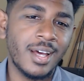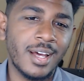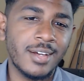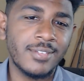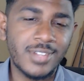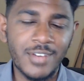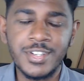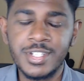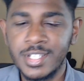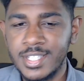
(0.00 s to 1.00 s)
fly
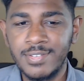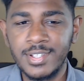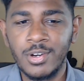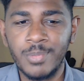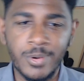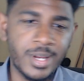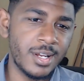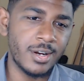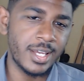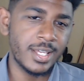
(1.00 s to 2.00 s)
fishing is definitely on my
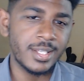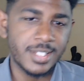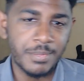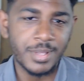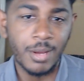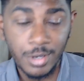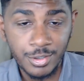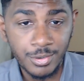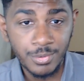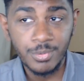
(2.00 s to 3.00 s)
radar and something I want to
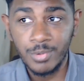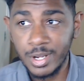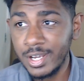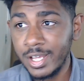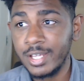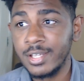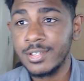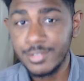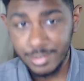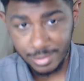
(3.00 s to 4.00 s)
do one day
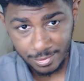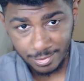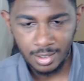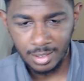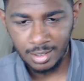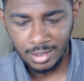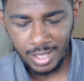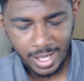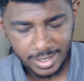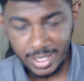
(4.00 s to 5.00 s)
soon.
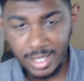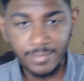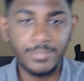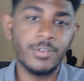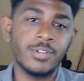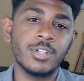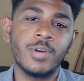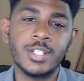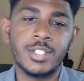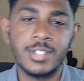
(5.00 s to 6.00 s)
That's it for the
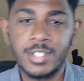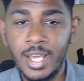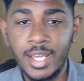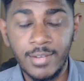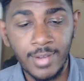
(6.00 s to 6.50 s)
questions today. If you have